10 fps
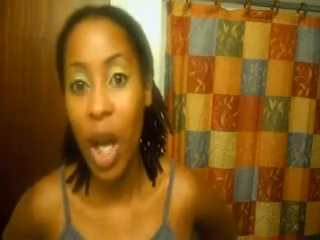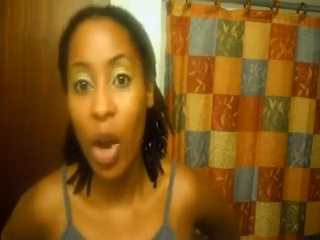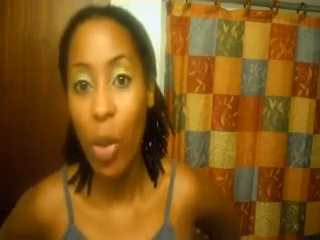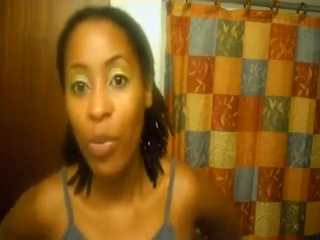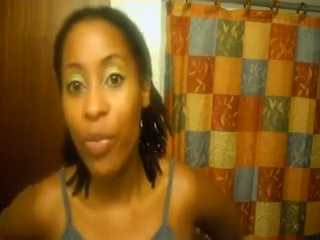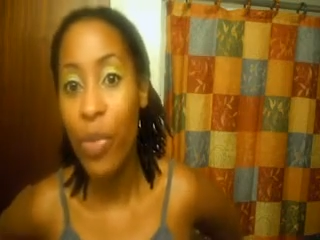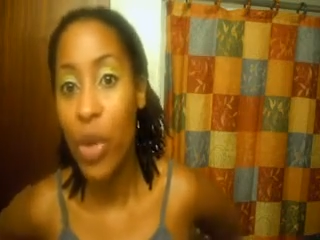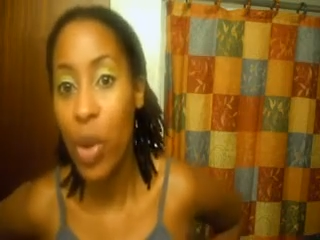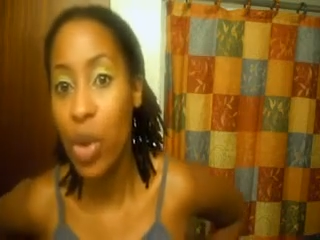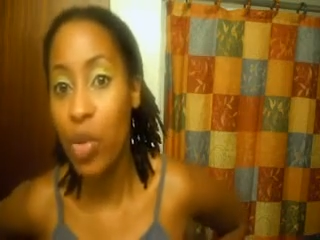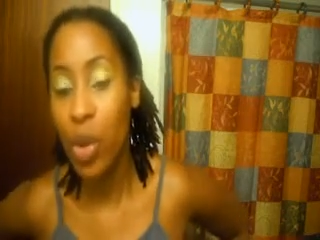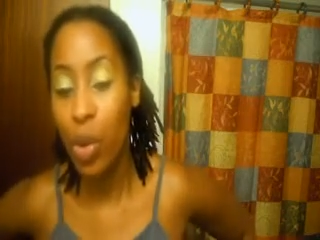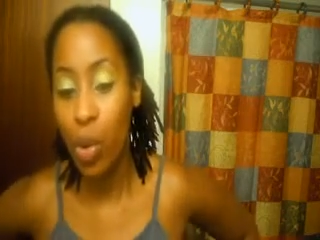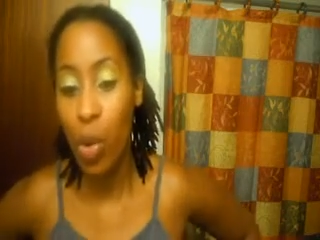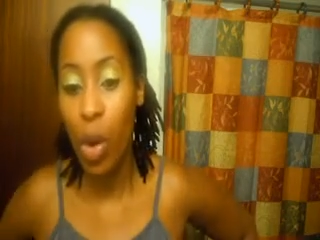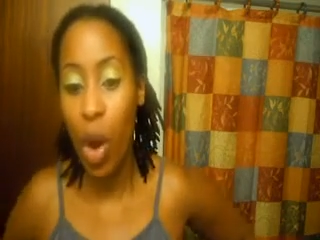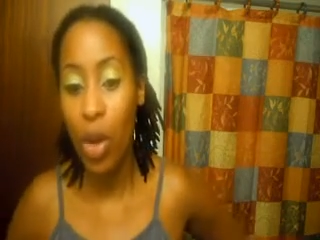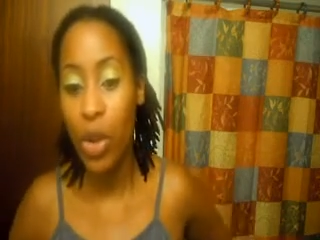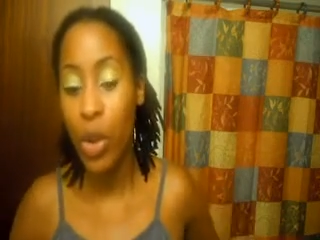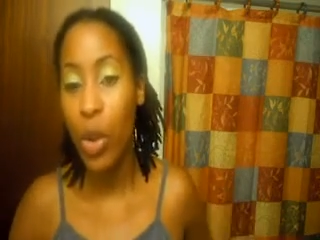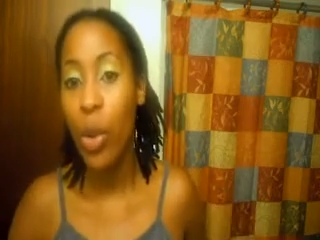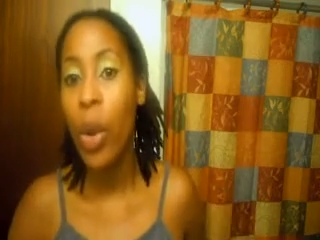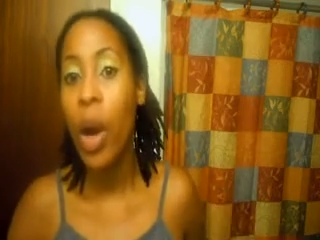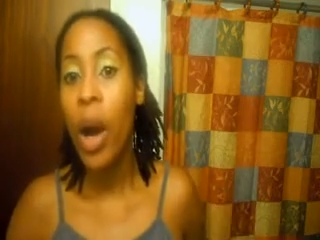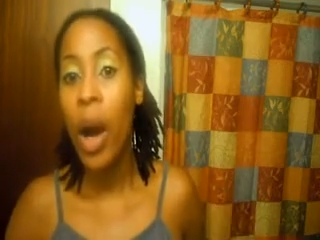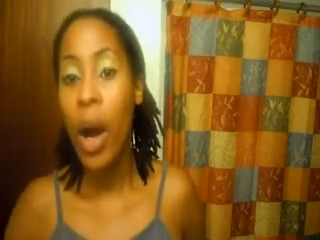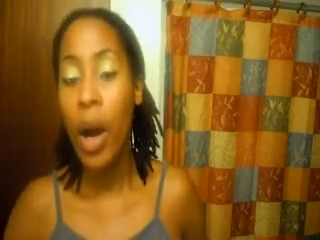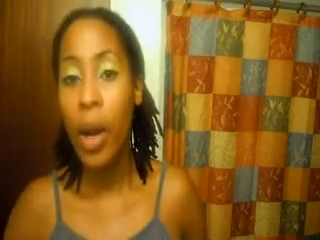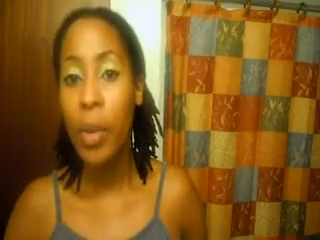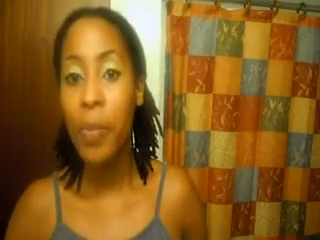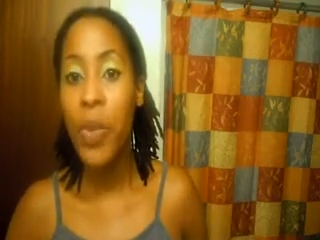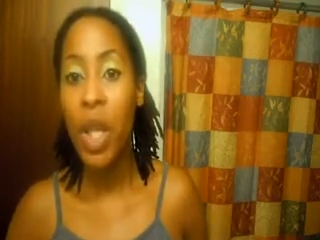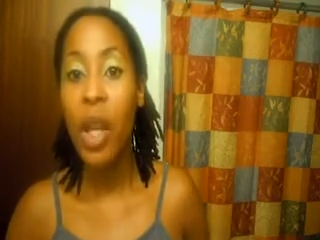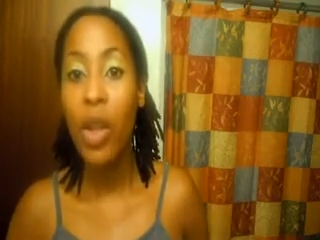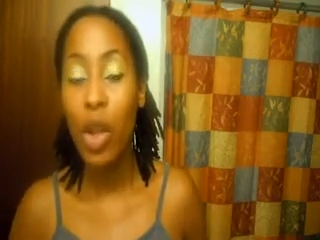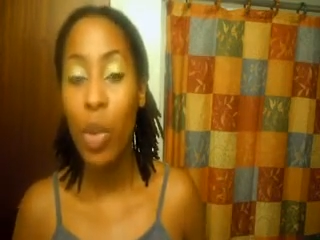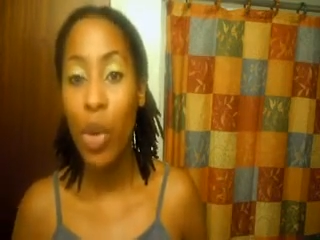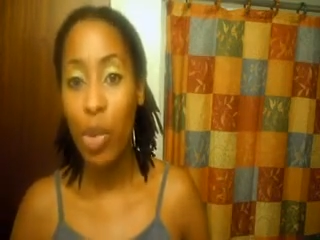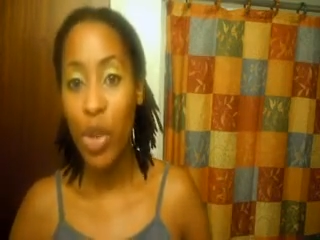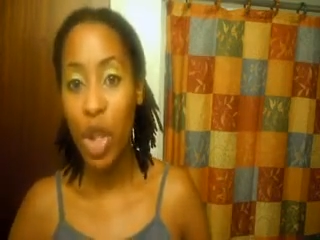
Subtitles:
I hope those of you who are also saying that you were going to